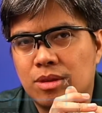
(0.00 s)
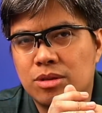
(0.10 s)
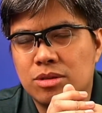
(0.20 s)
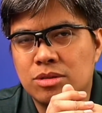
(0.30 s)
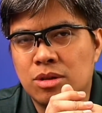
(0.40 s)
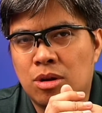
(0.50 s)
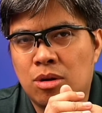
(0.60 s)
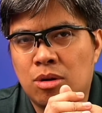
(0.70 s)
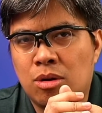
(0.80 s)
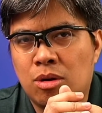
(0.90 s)

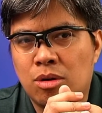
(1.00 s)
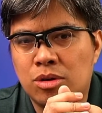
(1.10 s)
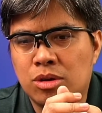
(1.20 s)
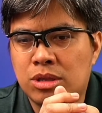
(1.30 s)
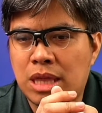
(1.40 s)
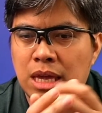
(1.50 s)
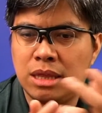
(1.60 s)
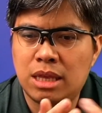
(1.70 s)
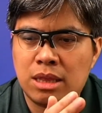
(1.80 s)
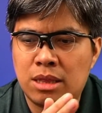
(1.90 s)
So you could take
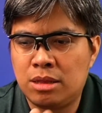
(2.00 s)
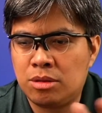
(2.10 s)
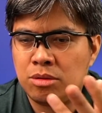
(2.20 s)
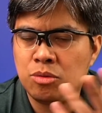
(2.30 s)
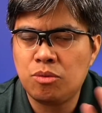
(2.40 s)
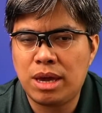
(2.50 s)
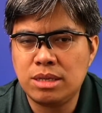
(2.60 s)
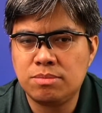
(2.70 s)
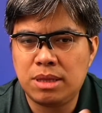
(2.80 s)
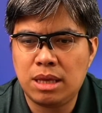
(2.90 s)
it in two
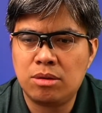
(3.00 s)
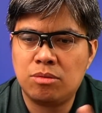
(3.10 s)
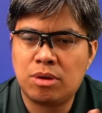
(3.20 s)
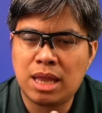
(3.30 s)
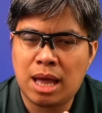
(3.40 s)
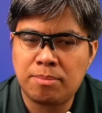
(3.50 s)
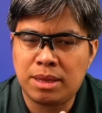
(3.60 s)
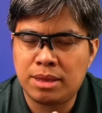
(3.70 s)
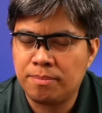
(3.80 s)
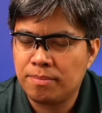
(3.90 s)
ways, meaning what
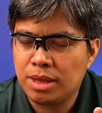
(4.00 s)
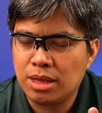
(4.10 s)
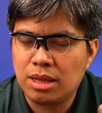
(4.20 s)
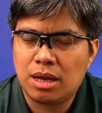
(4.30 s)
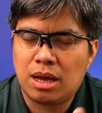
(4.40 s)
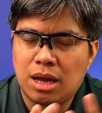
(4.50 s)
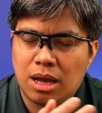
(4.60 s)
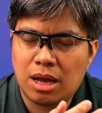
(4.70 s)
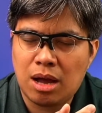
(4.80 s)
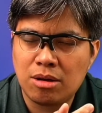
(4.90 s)
happened,
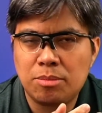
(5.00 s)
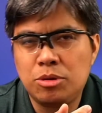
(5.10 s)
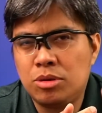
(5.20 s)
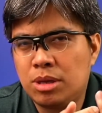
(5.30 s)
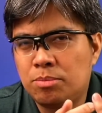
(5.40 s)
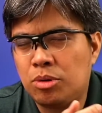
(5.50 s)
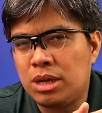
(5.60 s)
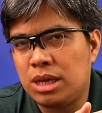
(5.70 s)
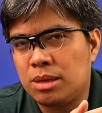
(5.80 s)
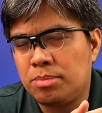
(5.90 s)
how come you did
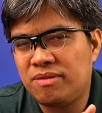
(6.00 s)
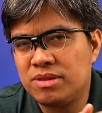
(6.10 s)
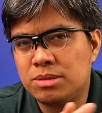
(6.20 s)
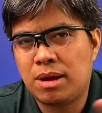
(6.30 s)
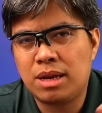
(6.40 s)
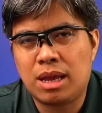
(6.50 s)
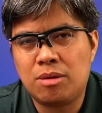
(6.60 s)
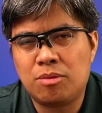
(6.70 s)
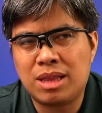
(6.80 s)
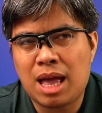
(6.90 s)
poorly in the previous month,
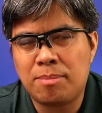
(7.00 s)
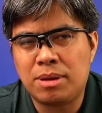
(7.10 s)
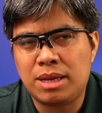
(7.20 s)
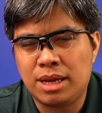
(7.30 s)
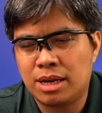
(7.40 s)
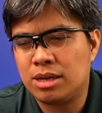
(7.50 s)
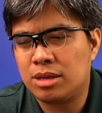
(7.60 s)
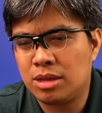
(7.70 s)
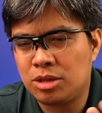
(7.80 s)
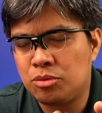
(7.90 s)
and what happened here
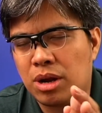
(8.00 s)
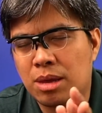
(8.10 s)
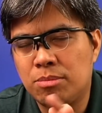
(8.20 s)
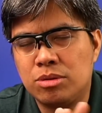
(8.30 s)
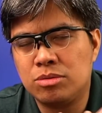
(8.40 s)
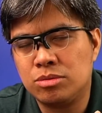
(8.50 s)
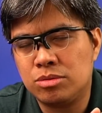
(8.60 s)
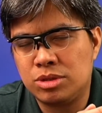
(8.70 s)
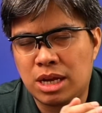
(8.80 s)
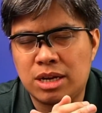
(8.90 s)
that you were able to
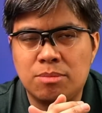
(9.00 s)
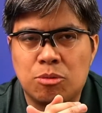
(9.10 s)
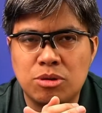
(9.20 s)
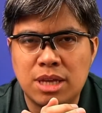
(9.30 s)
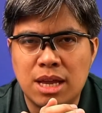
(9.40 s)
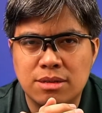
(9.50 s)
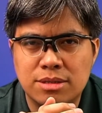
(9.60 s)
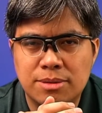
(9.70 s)
generate more sales.